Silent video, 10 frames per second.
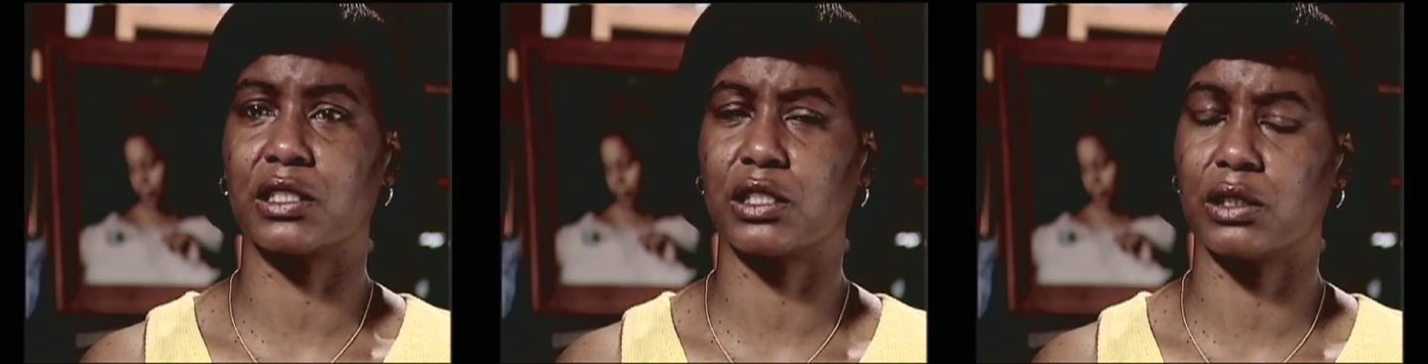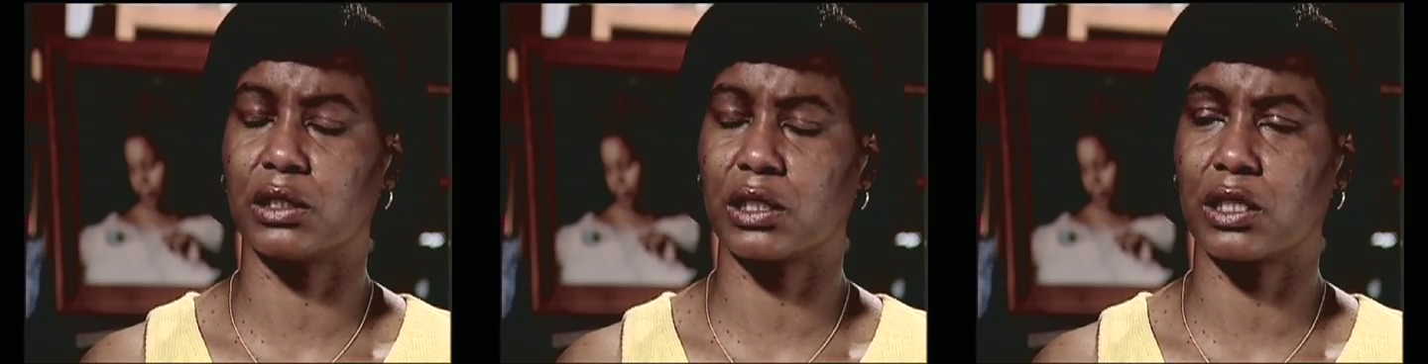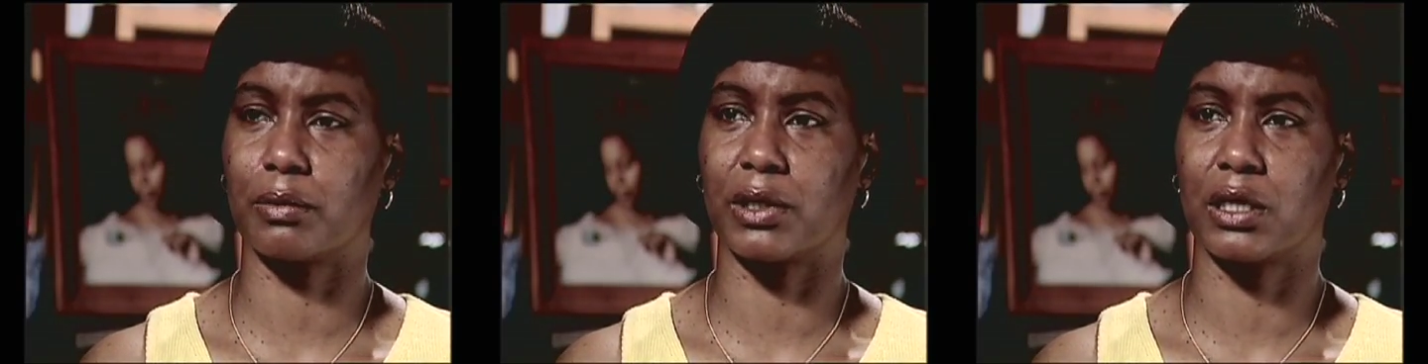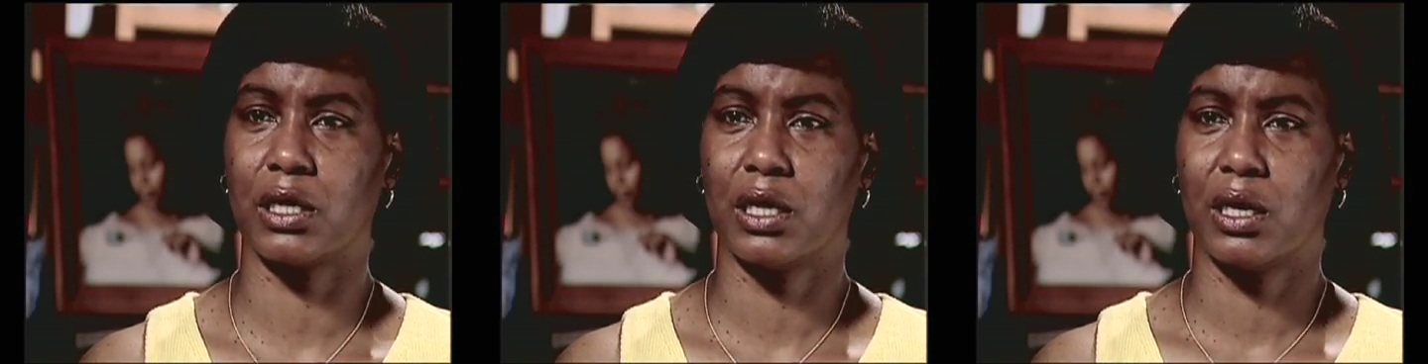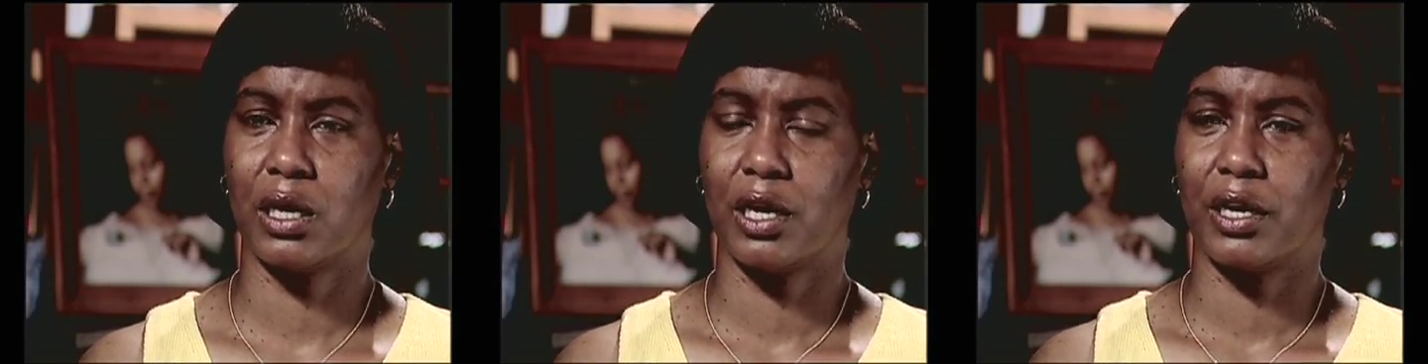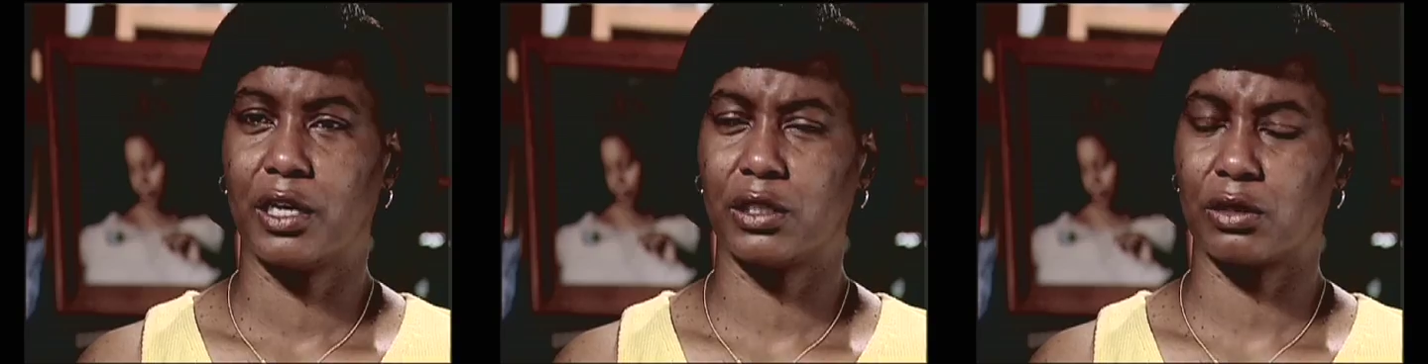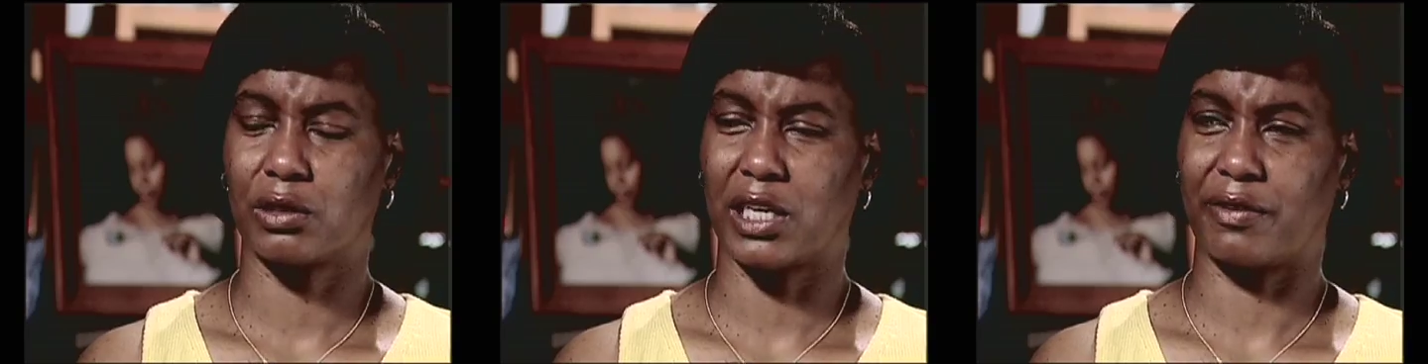And she looked at me and she
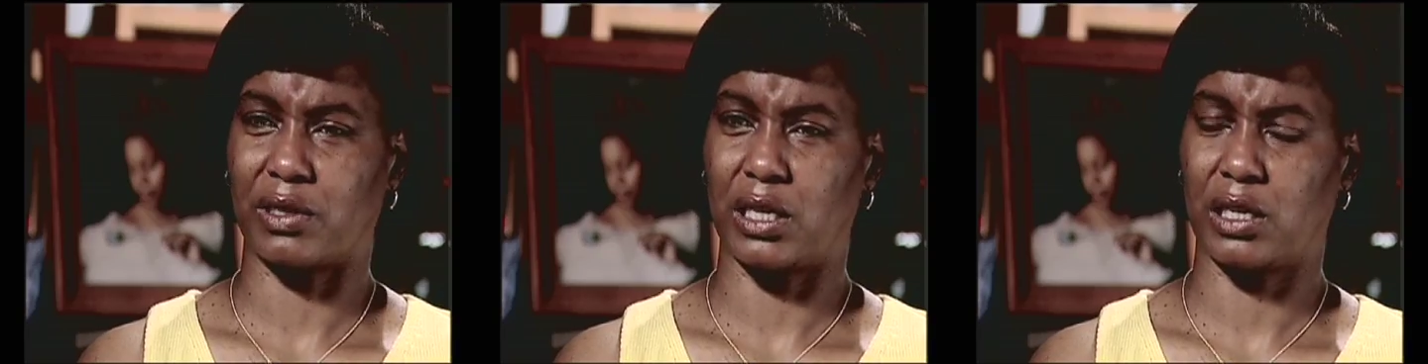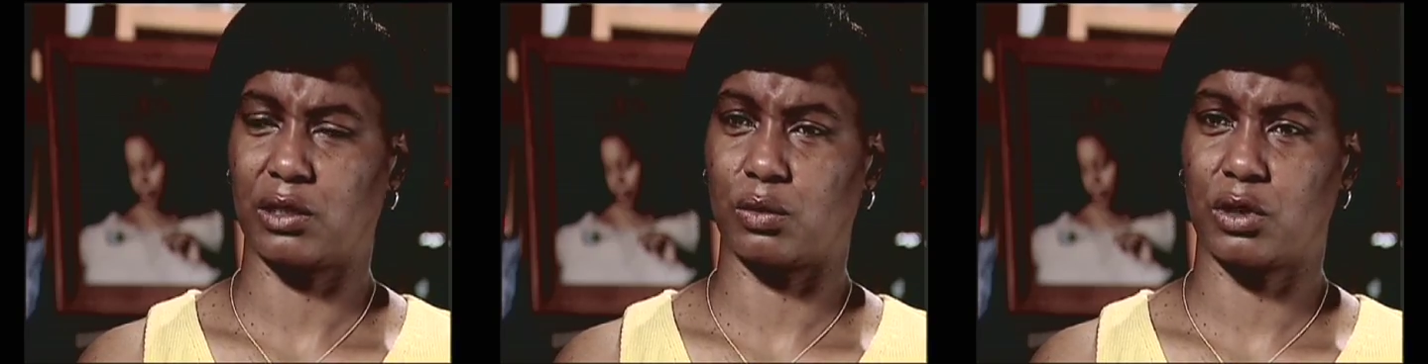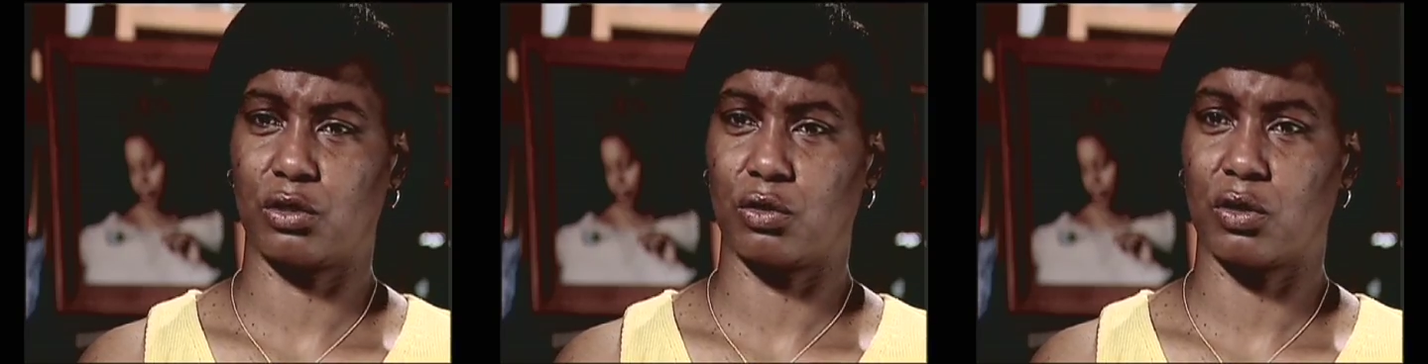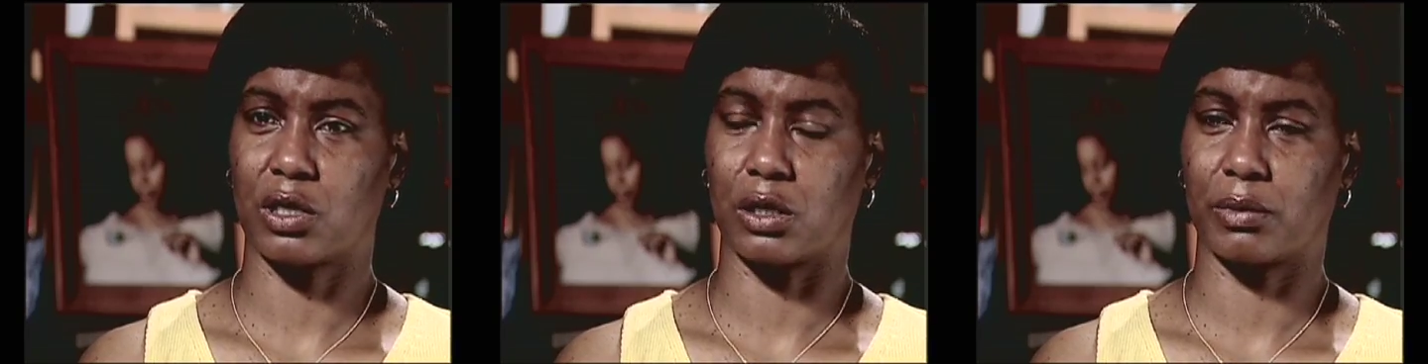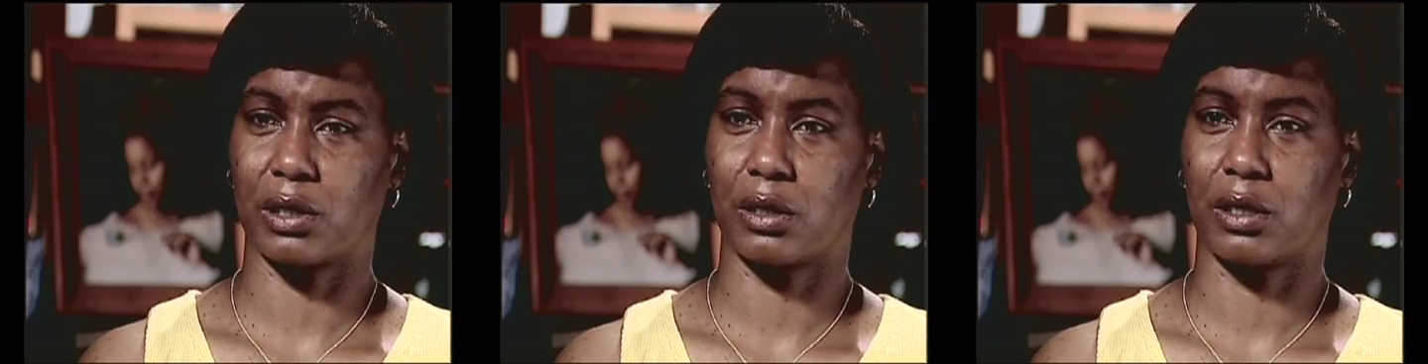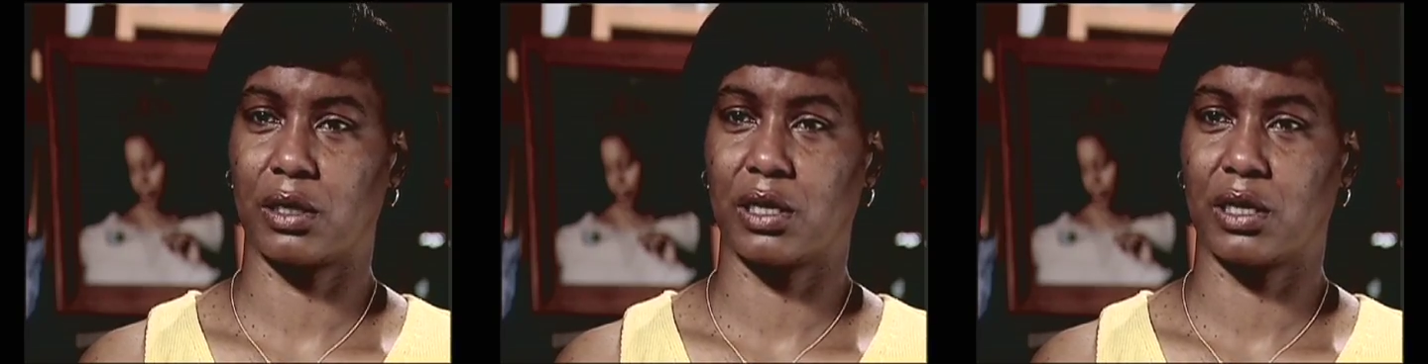goes, "I have cancer? What are you talking about?"